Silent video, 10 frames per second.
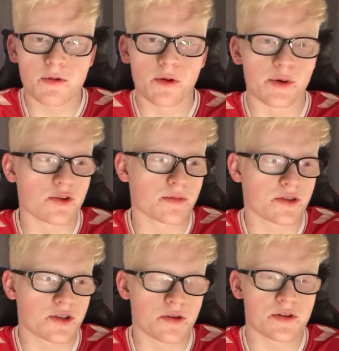will be dropped on
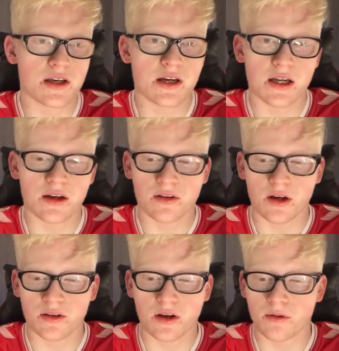Tuesday. And
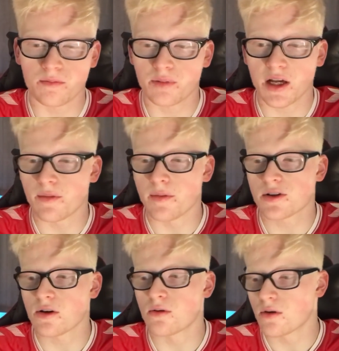I don't blame him
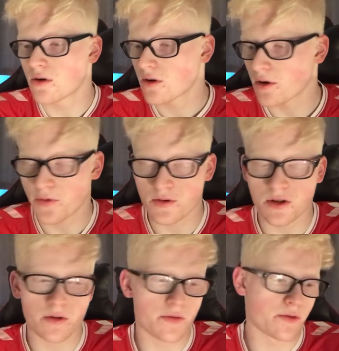at all. I feel
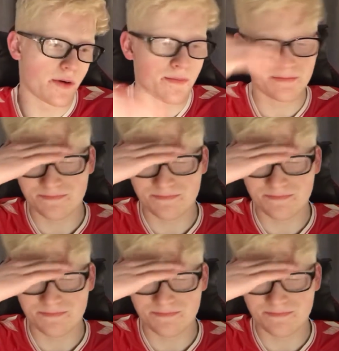sorry for him.